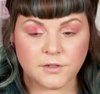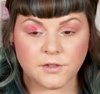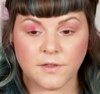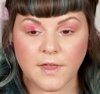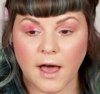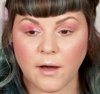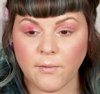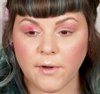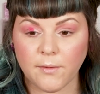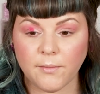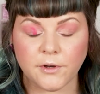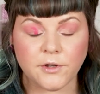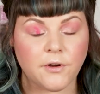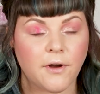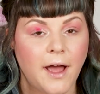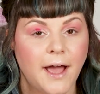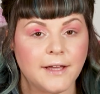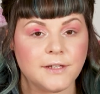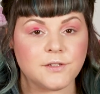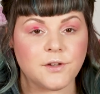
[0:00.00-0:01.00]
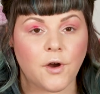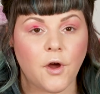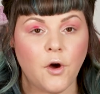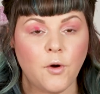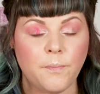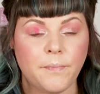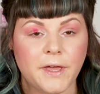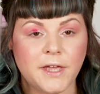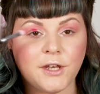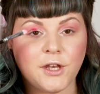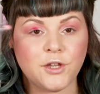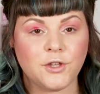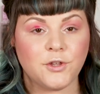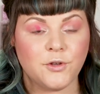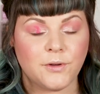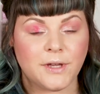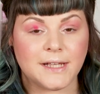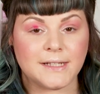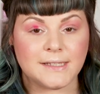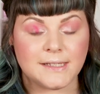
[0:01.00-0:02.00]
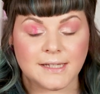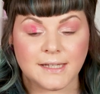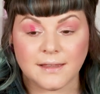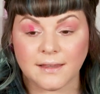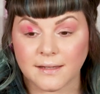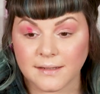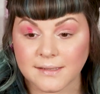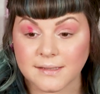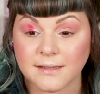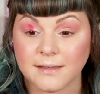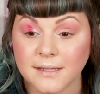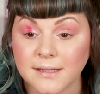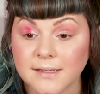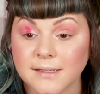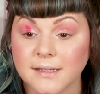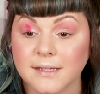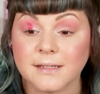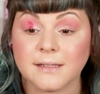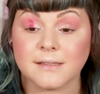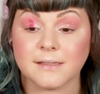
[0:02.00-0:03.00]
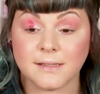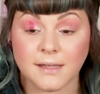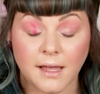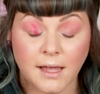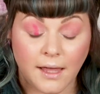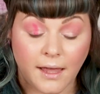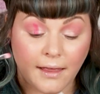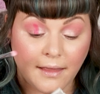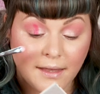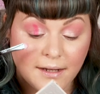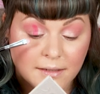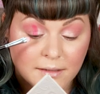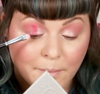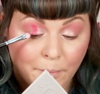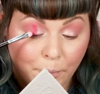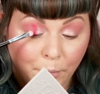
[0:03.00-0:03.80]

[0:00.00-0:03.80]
So that way when your eyes are open, you can see this. And that is